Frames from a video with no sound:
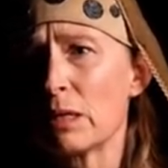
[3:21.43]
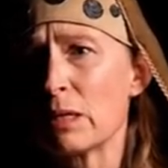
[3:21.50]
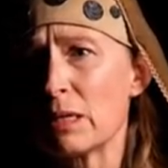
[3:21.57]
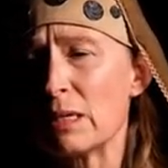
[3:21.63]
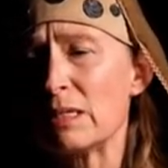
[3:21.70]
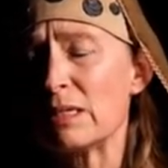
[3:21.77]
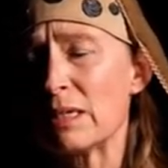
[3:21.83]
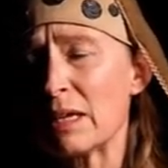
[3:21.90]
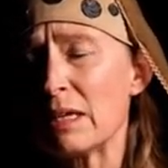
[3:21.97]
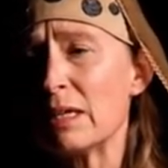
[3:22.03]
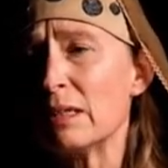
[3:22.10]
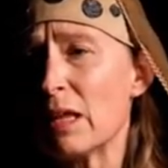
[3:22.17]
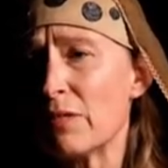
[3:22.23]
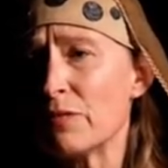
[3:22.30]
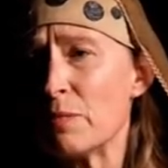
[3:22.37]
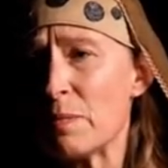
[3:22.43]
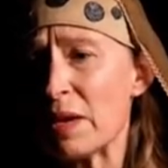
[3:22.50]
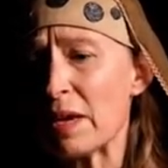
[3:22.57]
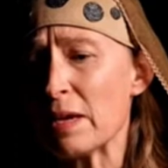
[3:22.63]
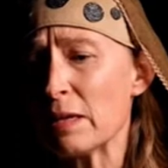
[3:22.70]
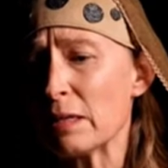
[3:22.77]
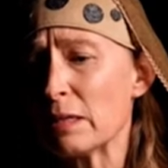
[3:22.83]
He said he loved
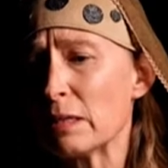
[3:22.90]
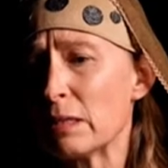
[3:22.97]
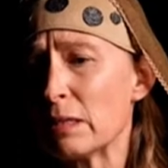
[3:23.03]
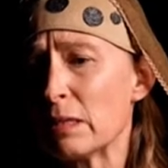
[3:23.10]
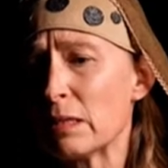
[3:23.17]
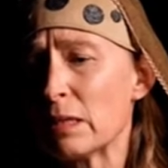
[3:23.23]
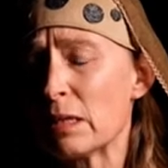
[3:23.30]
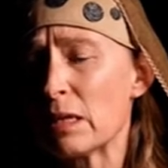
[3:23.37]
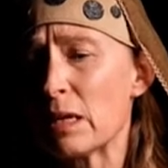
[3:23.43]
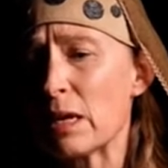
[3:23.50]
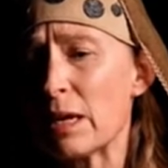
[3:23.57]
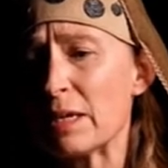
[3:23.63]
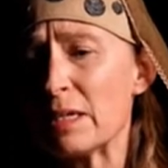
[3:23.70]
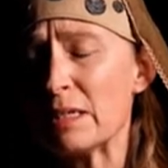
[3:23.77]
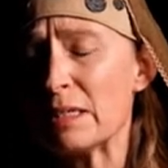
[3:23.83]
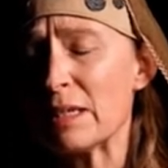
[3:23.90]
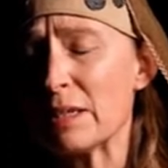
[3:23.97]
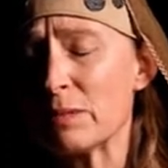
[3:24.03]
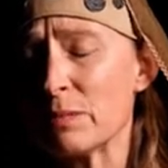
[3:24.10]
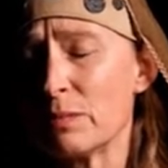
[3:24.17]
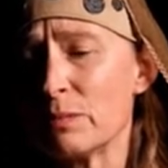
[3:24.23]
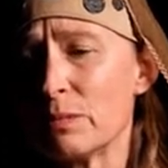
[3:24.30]
me, and he said,
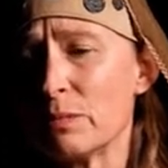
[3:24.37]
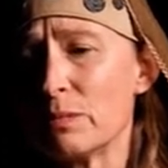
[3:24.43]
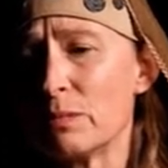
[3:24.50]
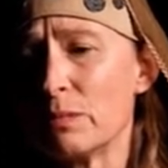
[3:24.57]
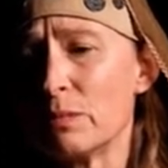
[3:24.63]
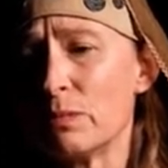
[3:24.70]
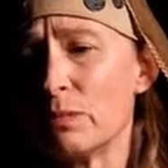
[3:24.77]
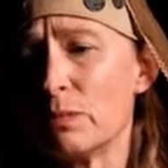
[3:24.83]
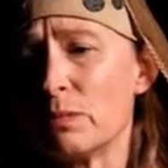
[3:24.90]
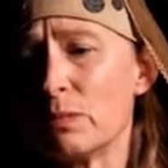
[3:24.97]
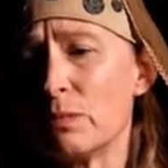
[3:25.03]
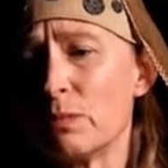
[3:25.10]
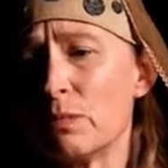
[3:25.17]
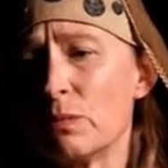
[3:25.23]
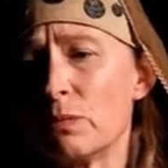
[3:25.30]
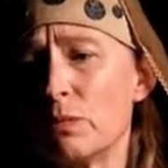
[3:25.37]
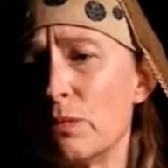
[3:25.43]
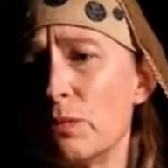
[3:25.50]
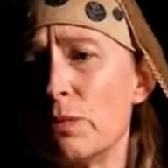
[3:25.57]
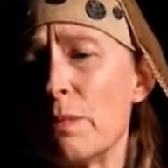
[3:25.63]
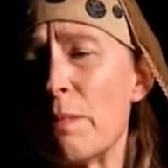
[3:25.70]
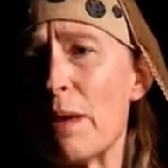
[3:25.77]

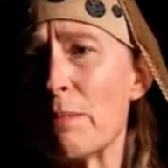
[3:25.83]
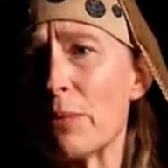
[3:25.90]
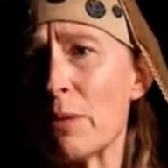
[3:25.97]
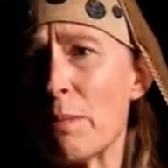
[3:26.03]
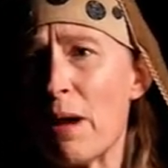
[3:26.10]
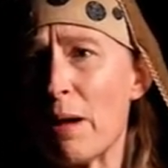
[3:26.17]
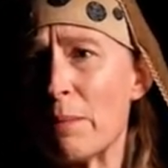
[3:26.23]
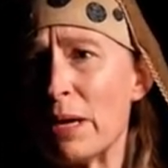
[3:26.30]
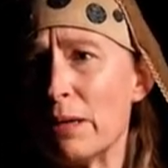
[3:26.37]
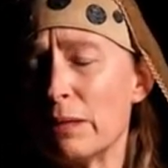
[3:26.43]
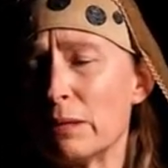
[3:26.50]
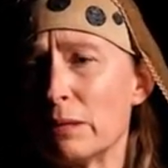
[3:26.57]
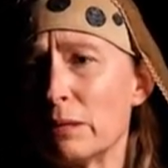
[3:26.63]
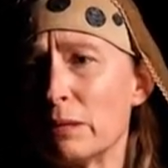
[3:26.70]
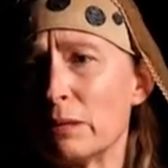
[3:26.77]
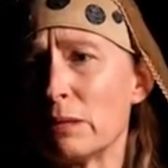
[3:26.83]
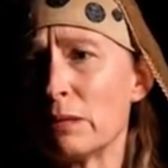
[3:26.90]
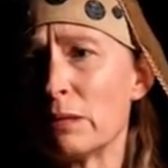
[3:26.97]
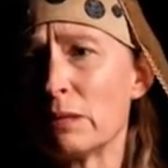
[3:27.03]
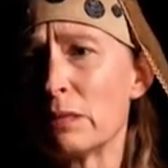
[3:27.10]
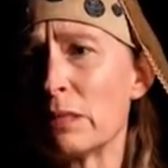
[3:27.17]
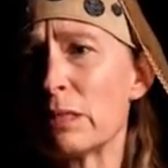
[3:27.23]
"Remember, Mama,
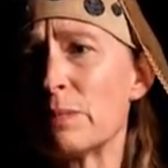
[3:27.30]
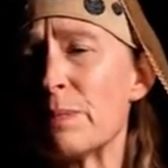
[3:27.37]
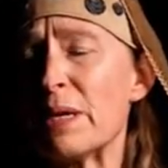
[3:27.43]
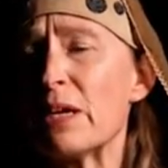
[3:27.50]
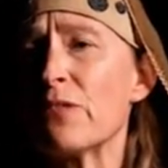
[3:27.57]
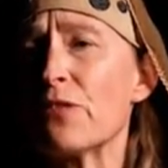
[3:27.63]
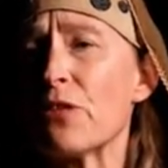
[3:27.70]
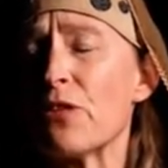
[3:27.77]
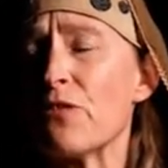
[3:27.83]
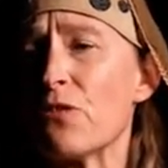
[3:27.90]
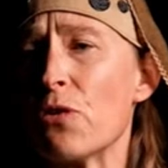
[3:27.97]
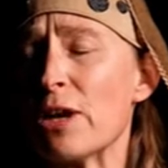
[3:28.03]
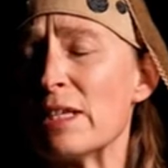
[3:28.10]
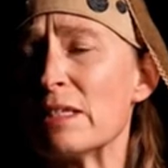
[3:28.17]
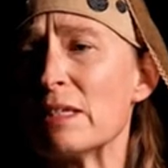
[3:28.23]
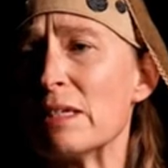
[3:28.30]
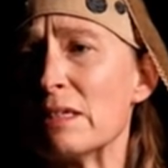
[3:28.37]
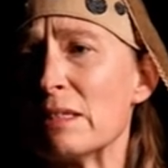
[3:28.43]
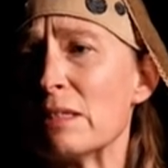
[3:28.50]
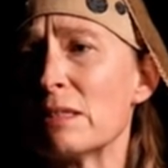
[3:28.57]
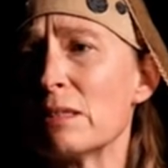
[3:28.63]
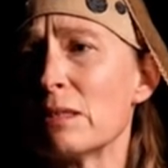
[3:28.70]
speak for the
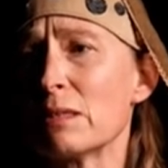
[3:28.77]
voiceless."